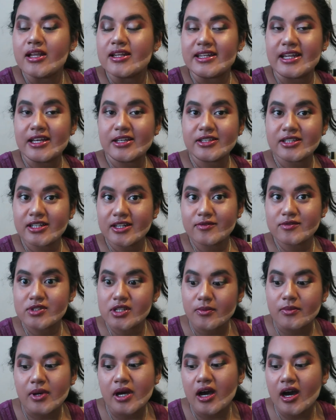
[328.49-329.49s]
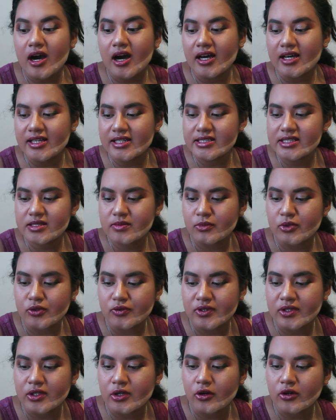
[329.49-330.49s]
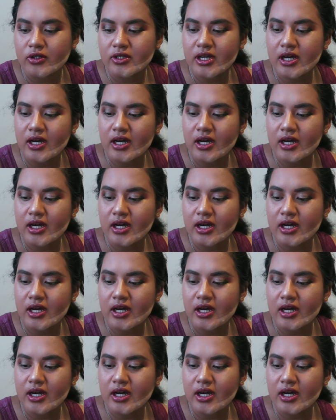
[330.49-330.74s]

Now that I've done my eyes, moving on,